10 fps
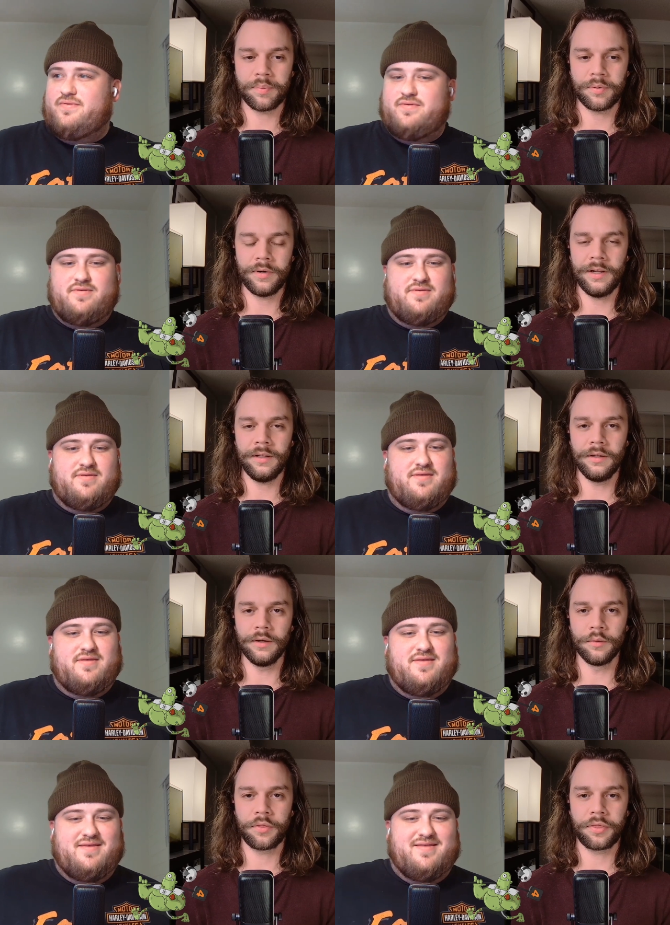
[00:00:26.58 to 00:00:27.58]
Speaker 1: pretty
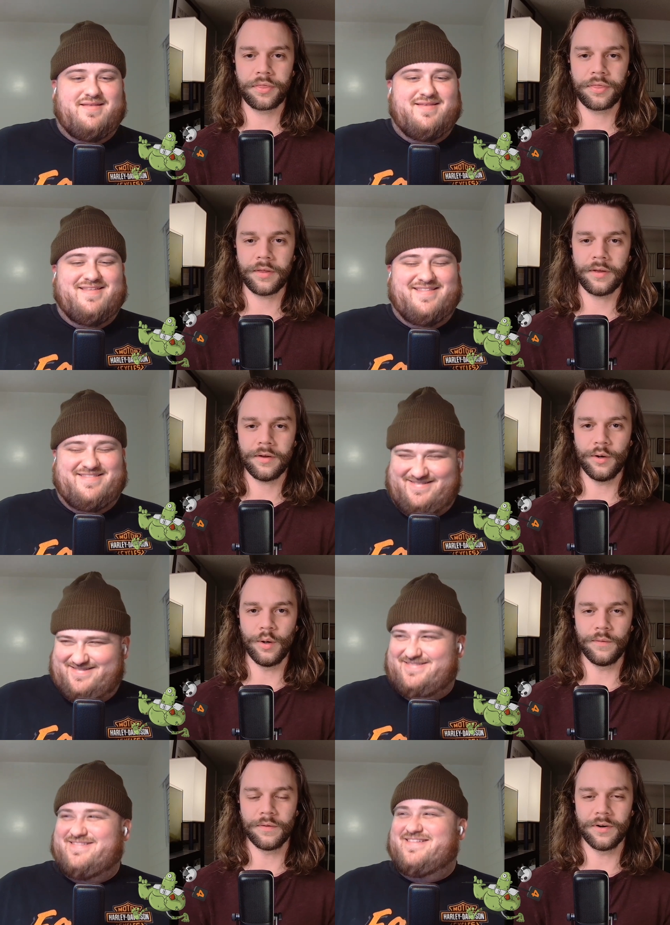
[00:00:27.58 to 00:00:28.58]
loose
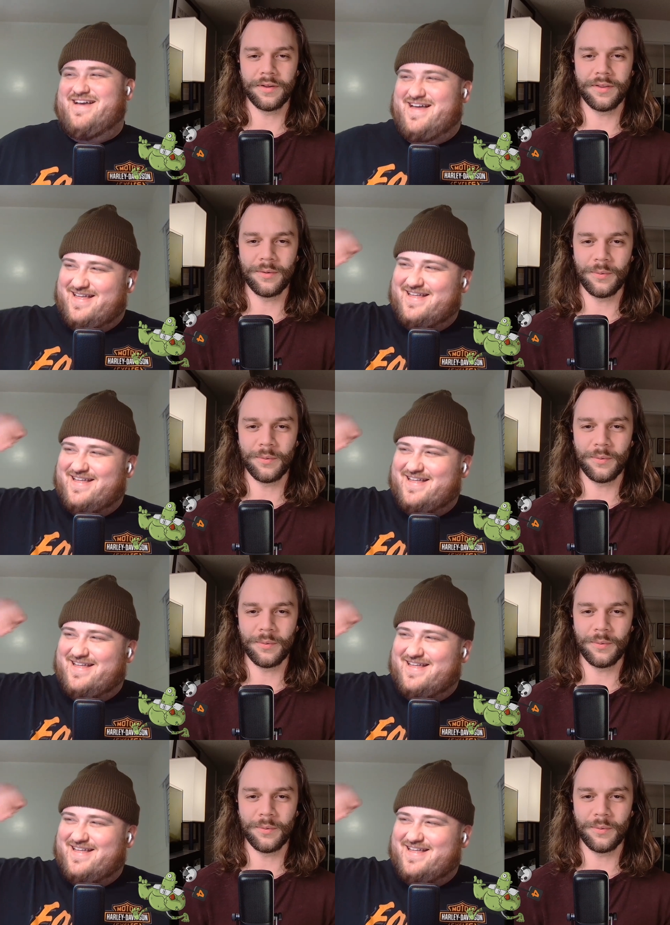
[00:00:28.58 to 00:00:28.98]
over the